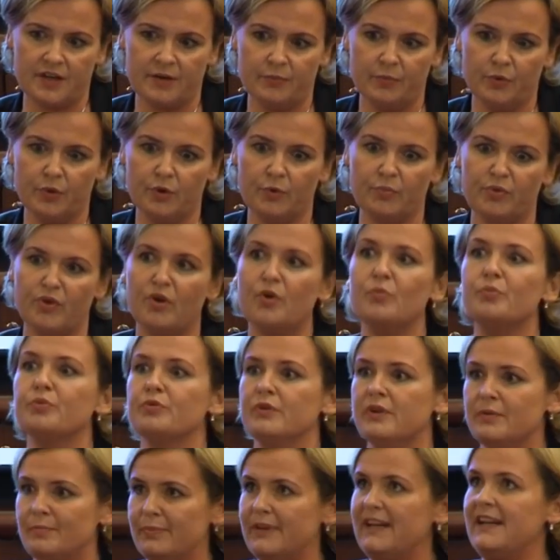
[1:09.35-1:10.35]
a more
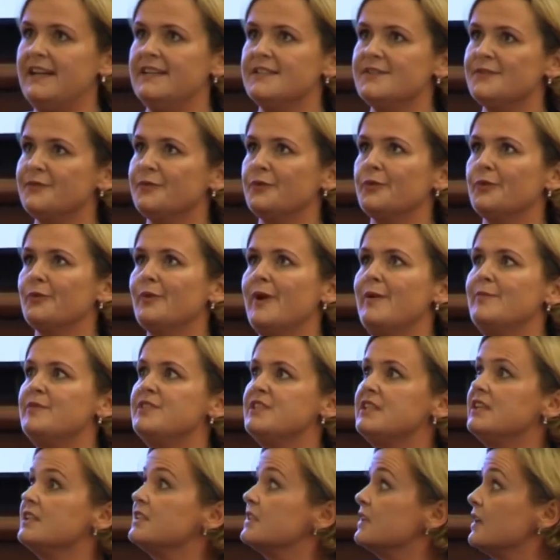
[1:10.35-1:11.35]
appropriate place for the
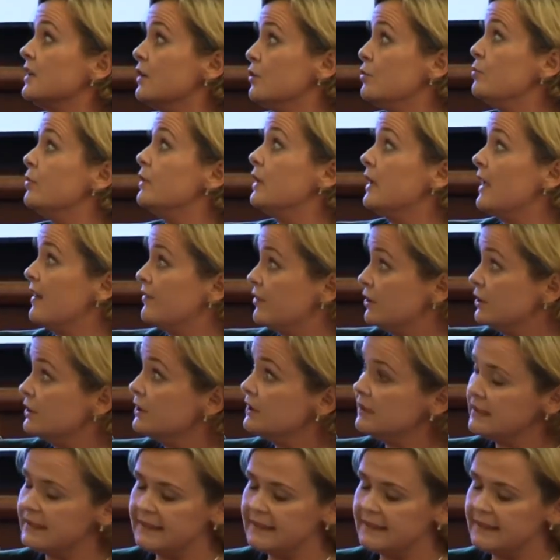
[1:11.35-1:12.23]
remedy at a global level.